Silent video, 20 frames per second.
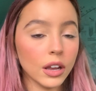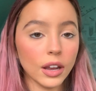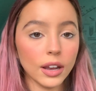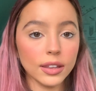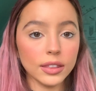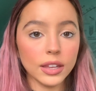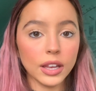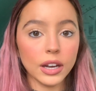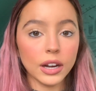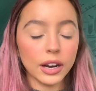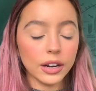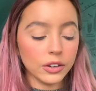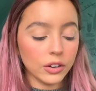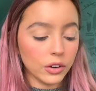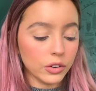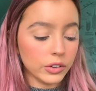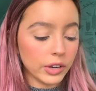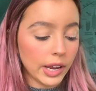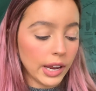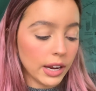And then I do
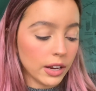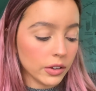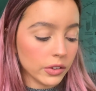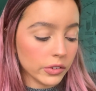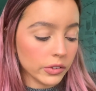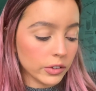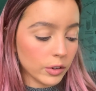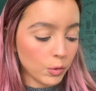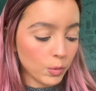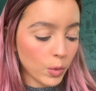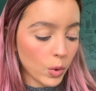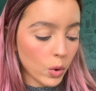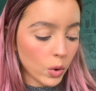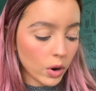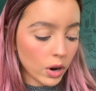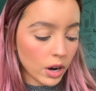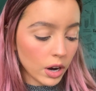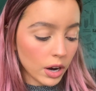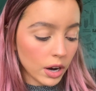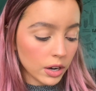take some
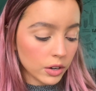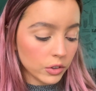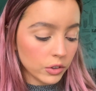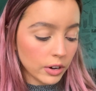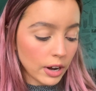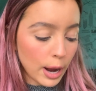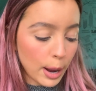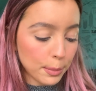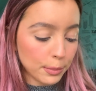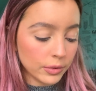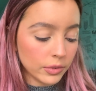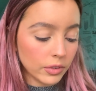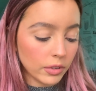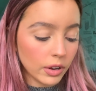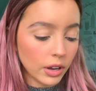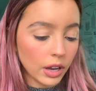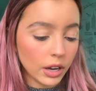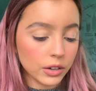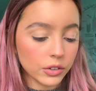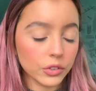more
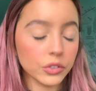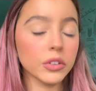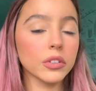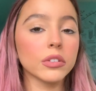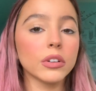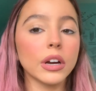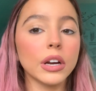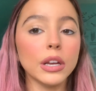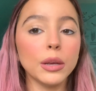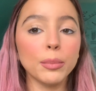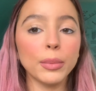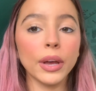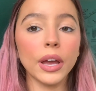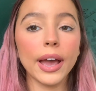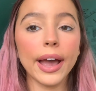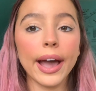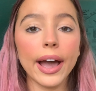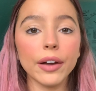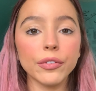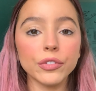chapstick, just a tiny bit
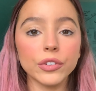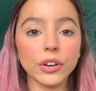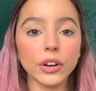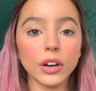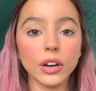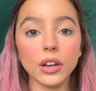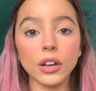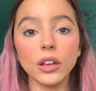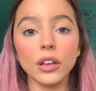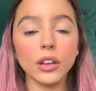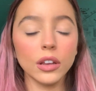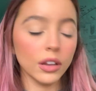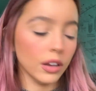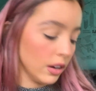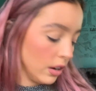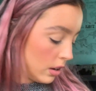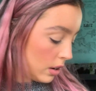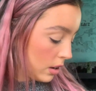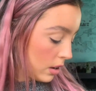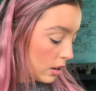after.
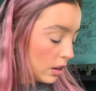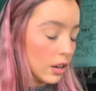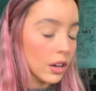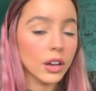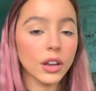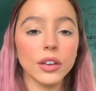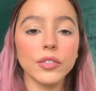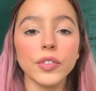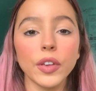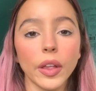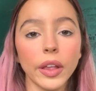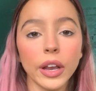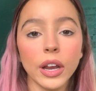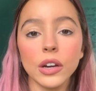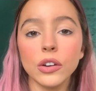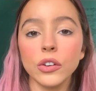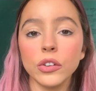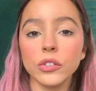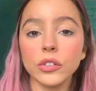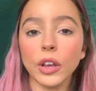I feel like
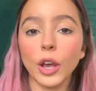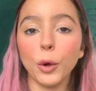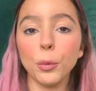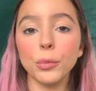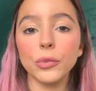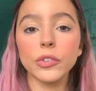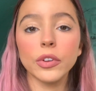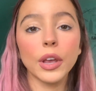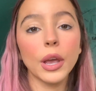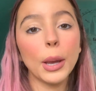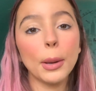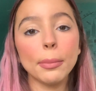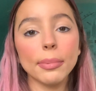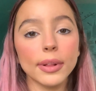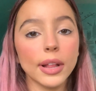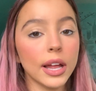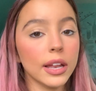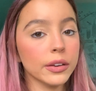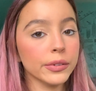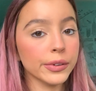it just helps it
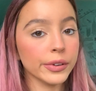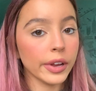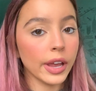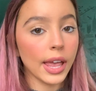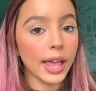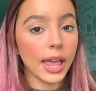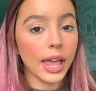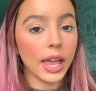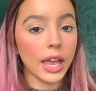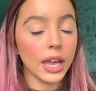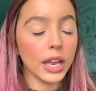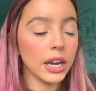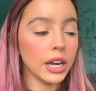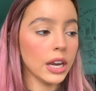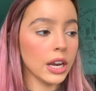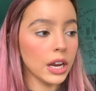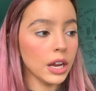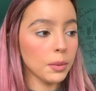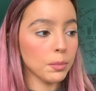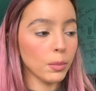blend in
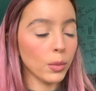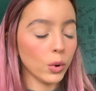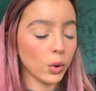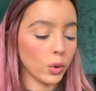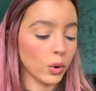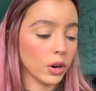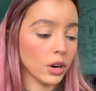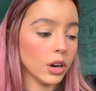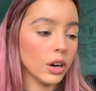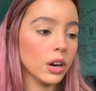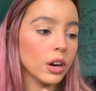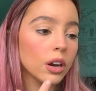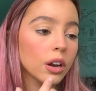more.